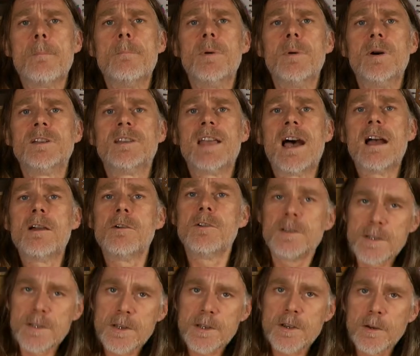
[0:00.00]
But
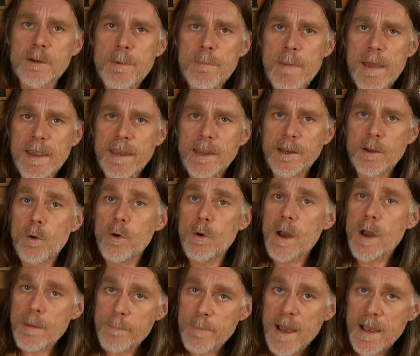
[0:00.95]
Darren's going to be making all
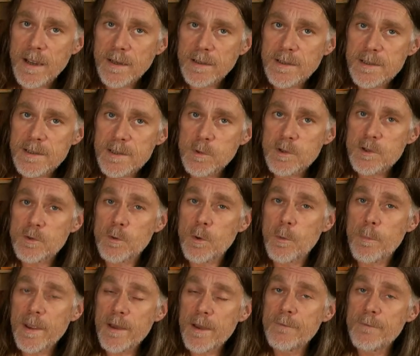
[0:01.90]
our patterns, which will
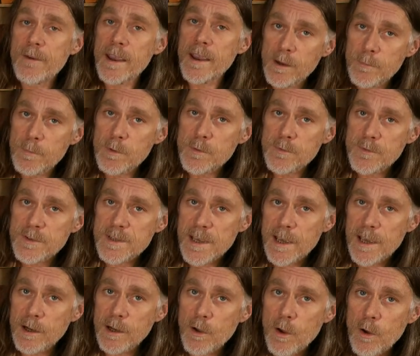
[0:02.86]
be available for
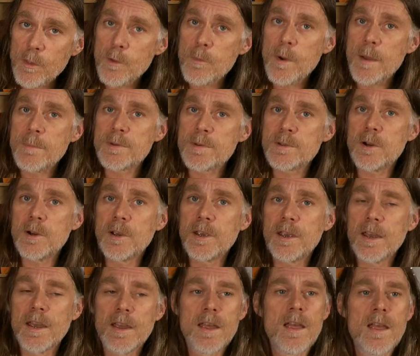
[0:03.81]
sale on the
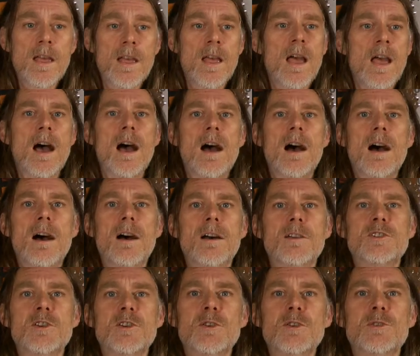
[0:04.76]
website.
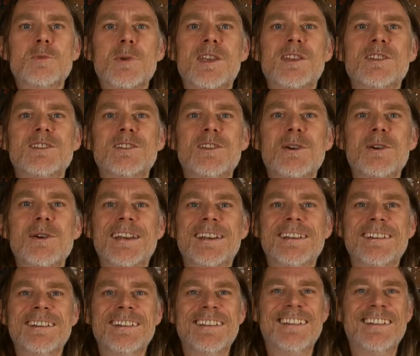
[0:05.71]
As soon as we can do it.